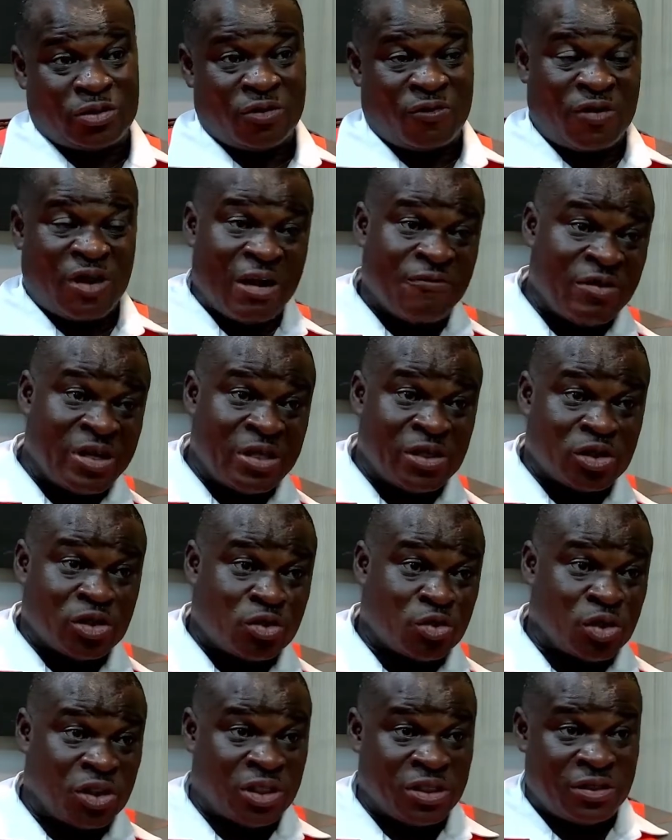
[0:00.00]
of government
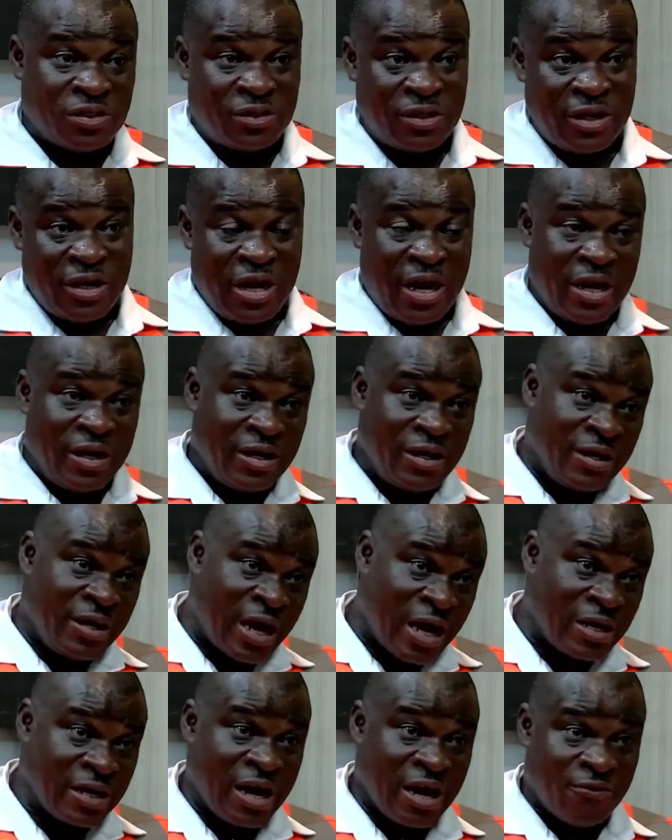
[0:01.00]
institution and
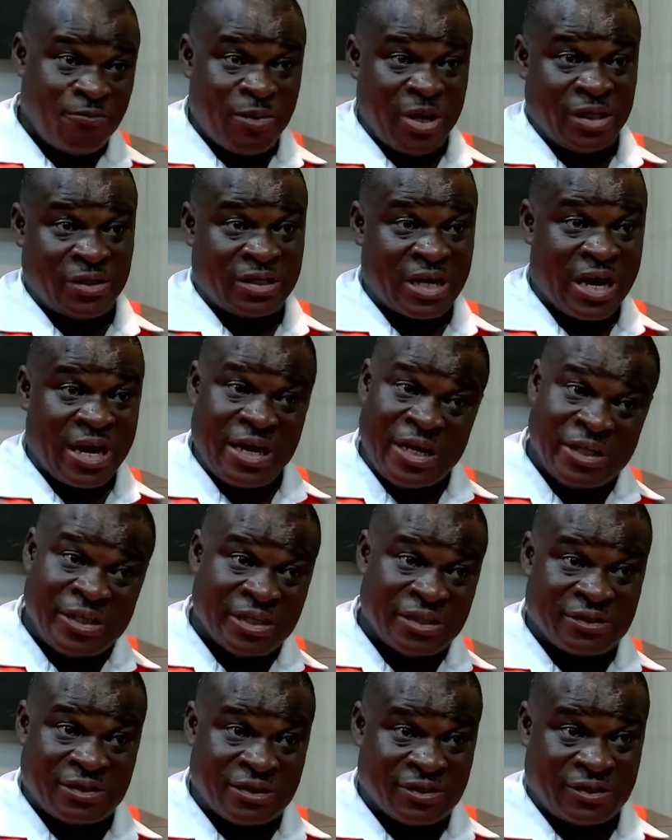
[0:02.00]
non-governmental
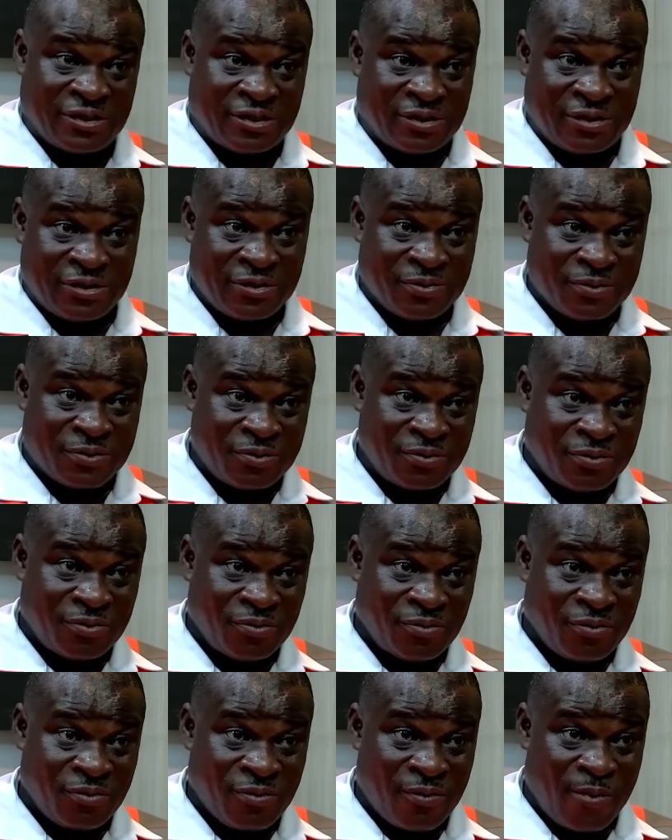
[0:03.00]
agencies
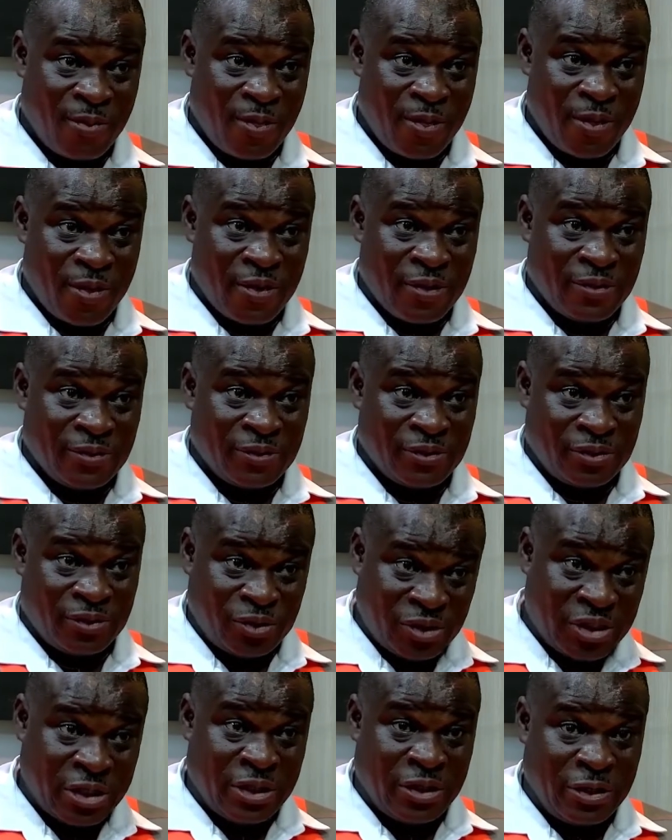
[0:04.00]
you
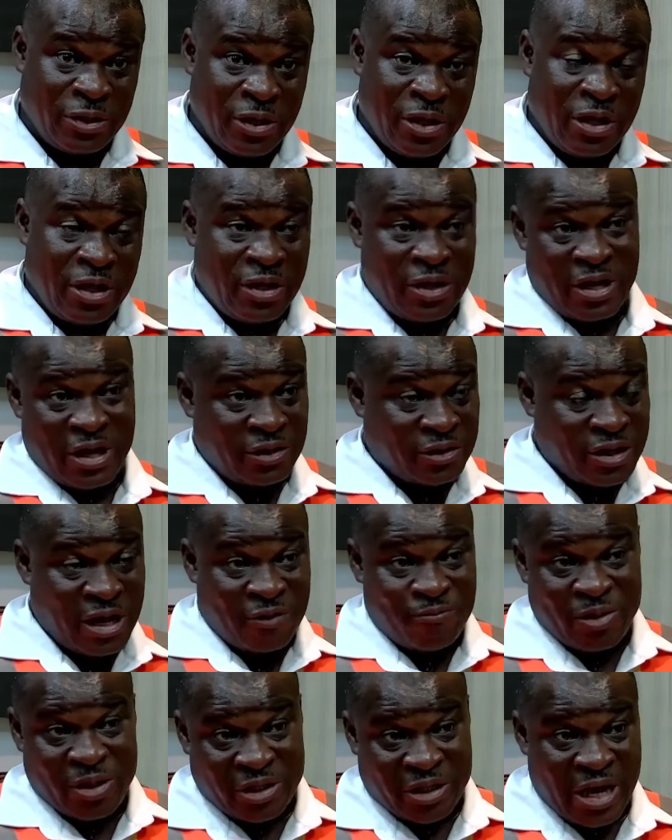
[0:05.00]
see,
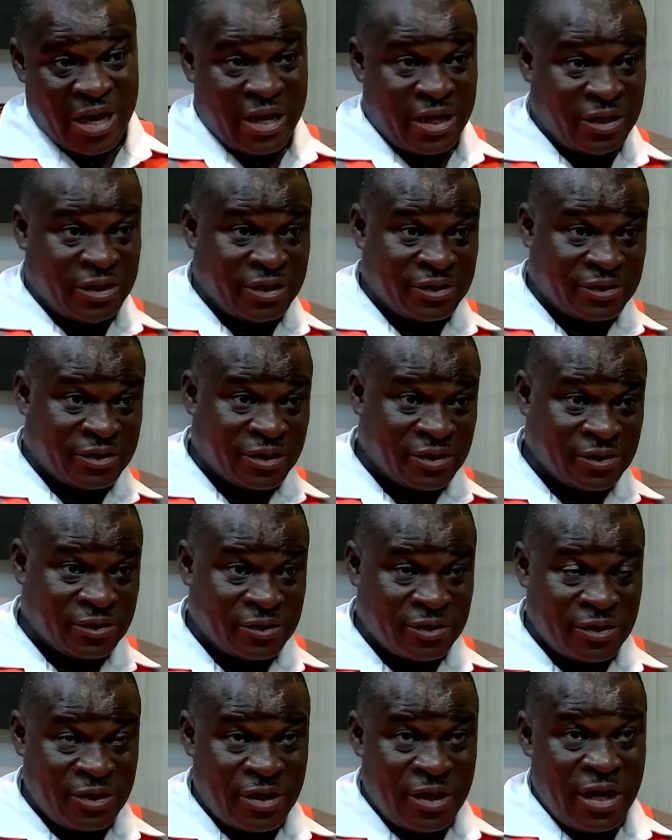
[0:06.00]
non-governmental agencies,
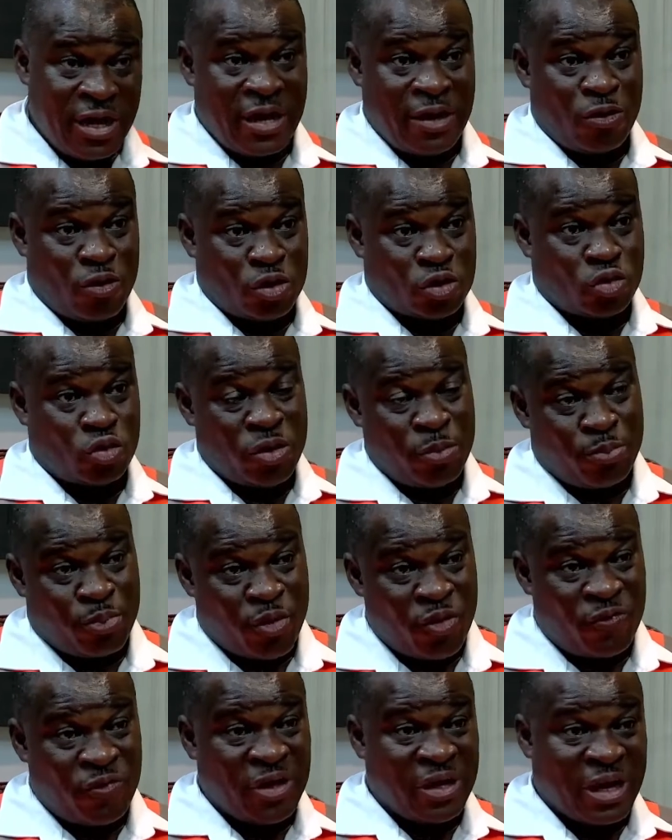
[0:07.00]
and also
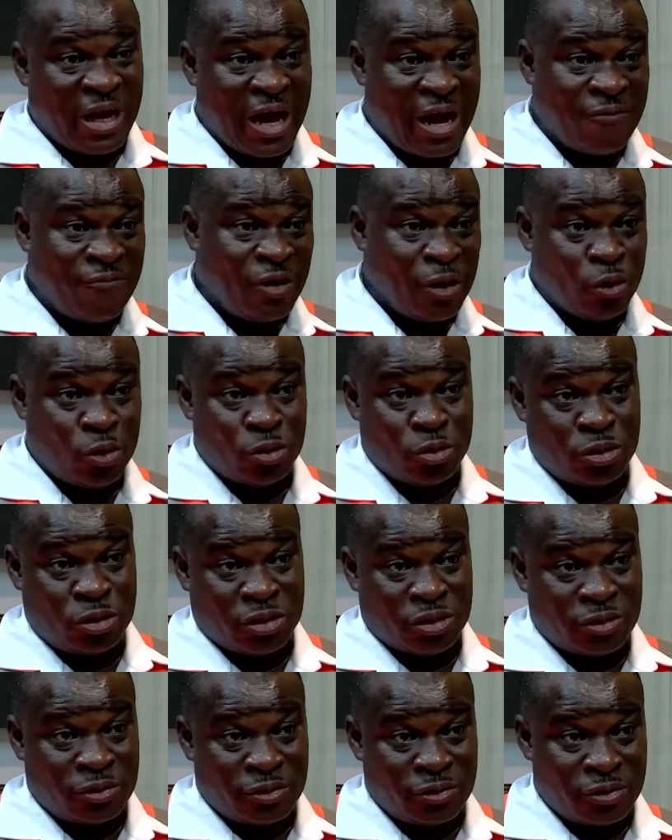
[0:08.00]
improving
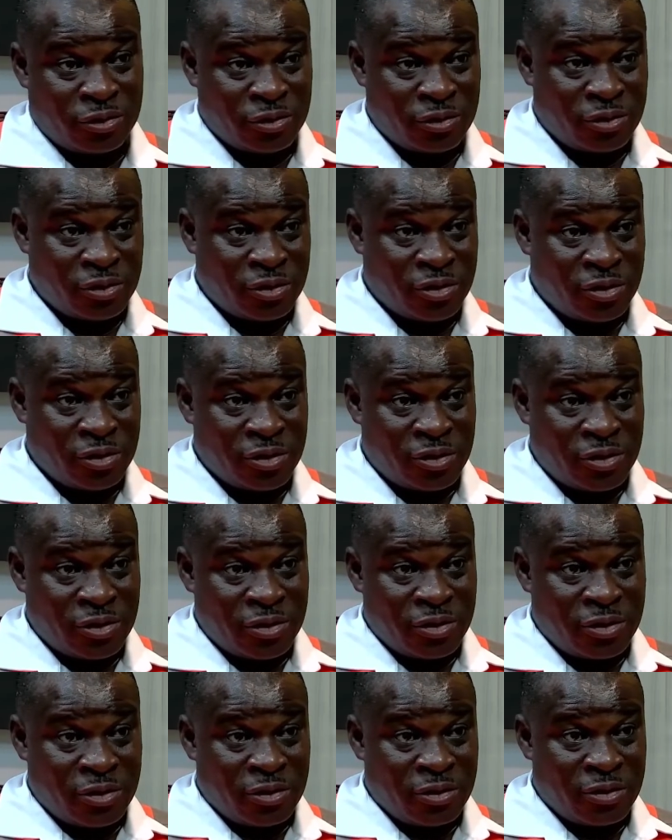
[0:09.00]
the
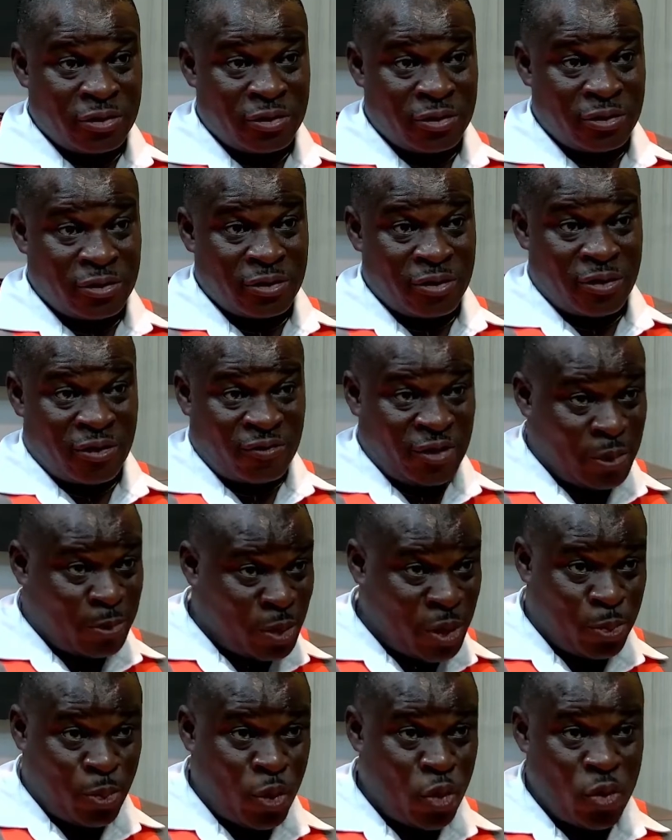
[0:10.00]
life of the
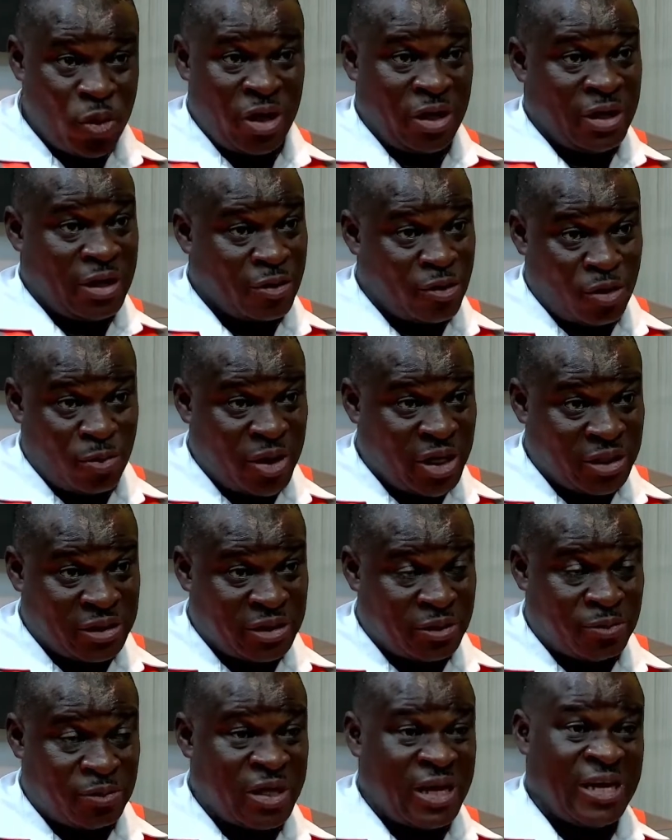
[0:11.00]
people in the community
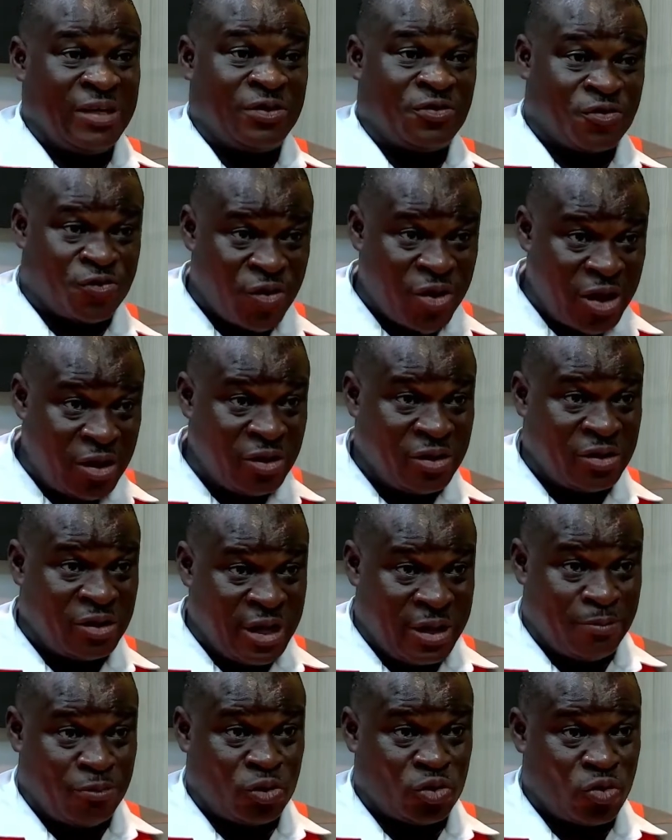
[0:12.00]
and train
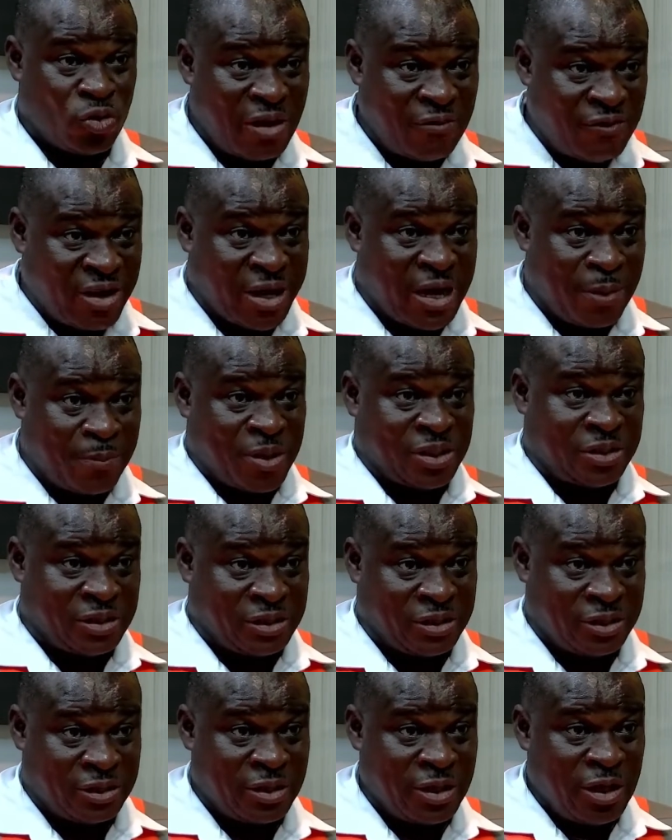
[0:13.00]
them to have the
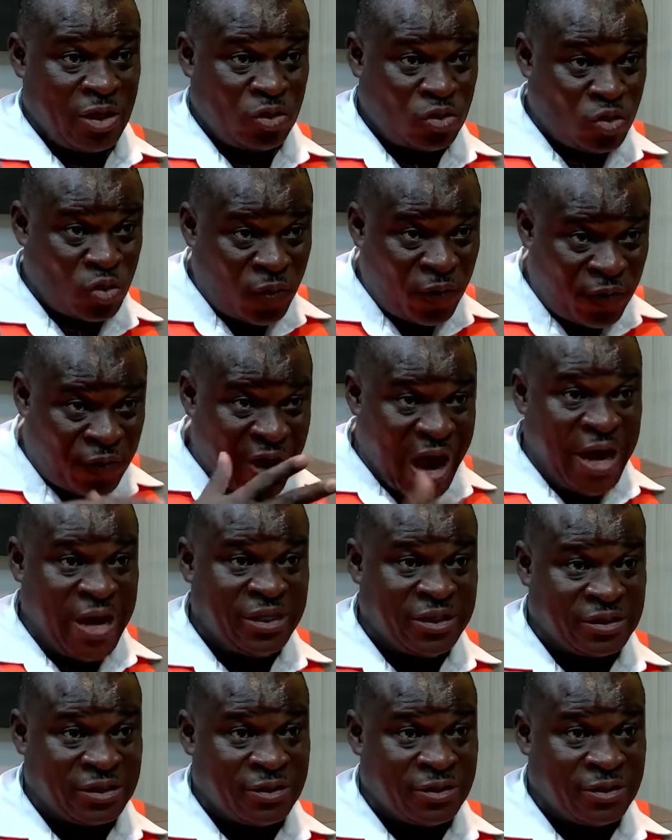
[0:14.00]
capacity to fight